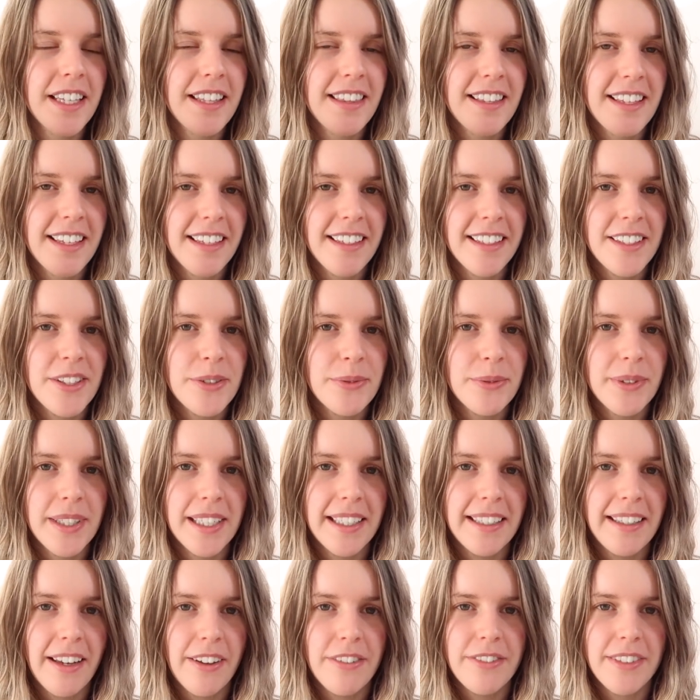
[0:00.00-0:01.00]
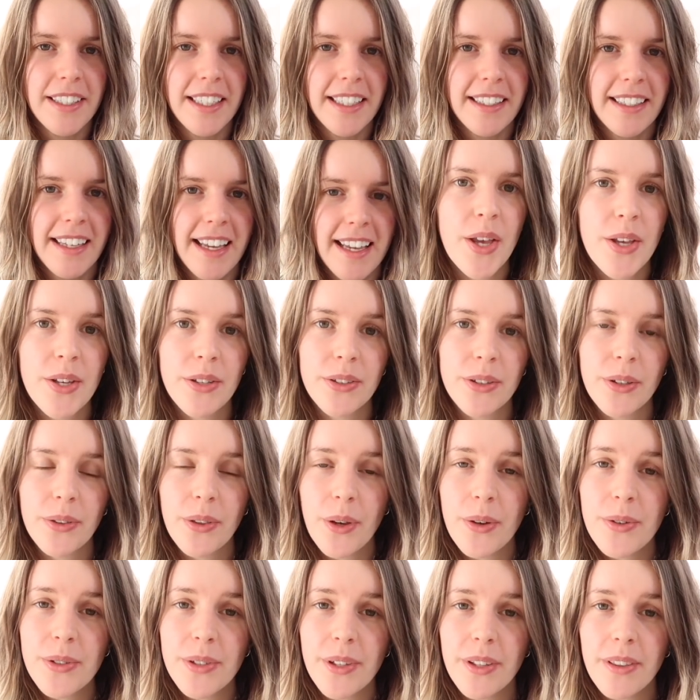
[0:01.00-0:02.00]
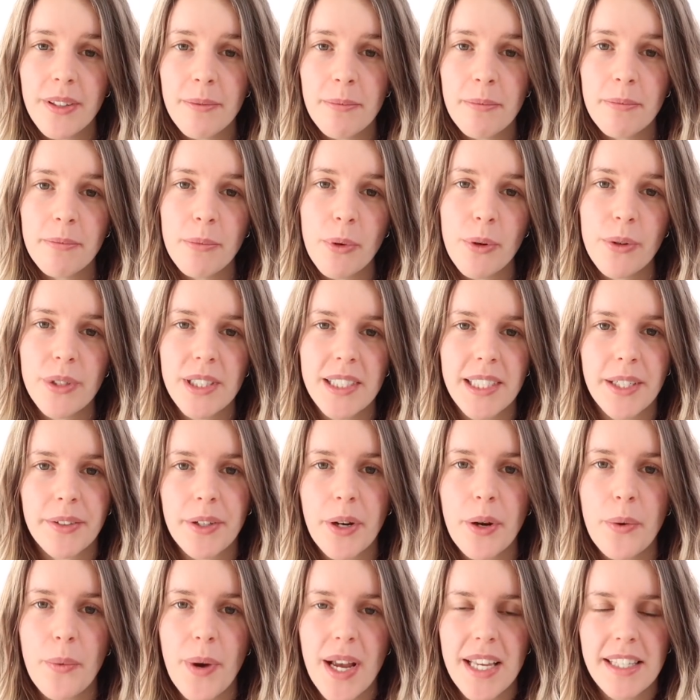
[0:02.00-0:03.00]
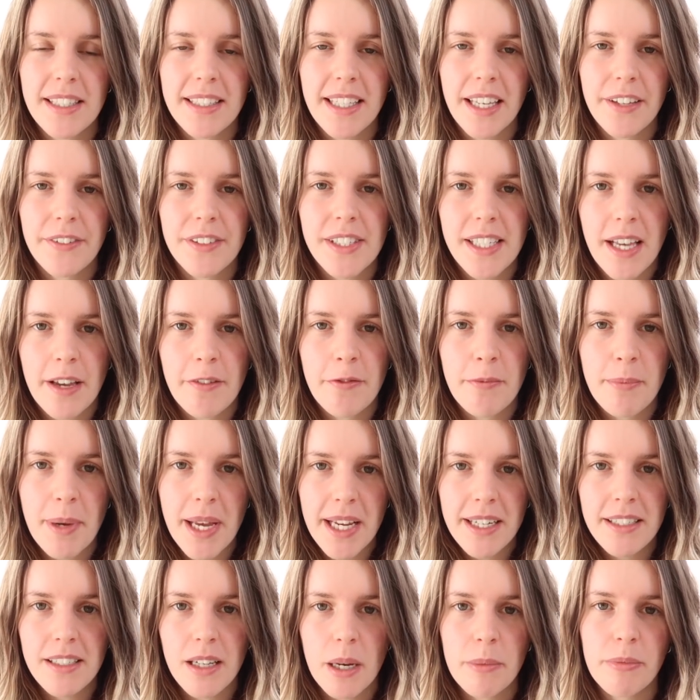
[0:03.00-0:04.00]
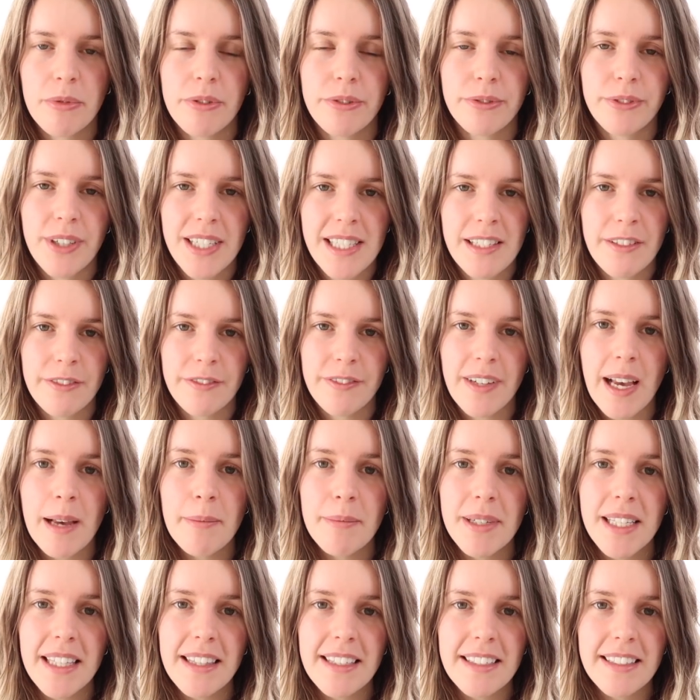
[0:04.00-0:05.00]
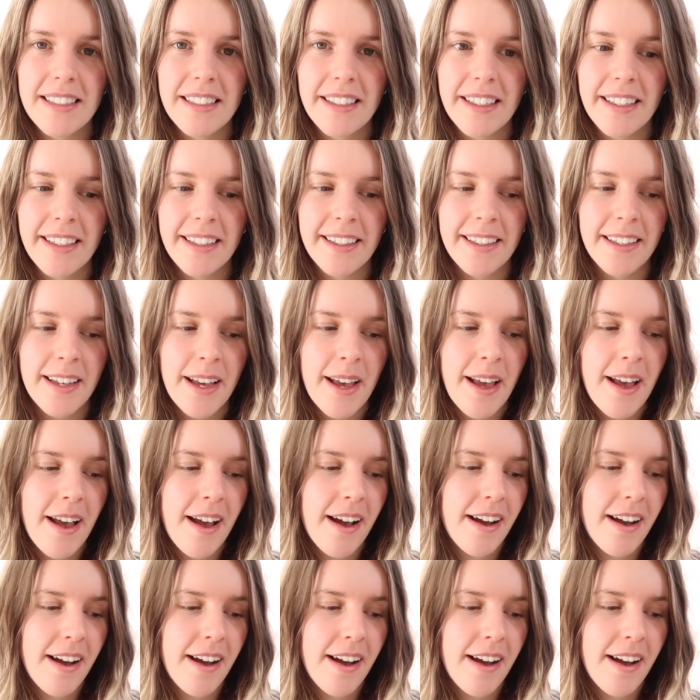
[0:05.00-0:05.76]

I think it's really lovely. So those are the more zero waste gifts I've picked up for friends and family this year.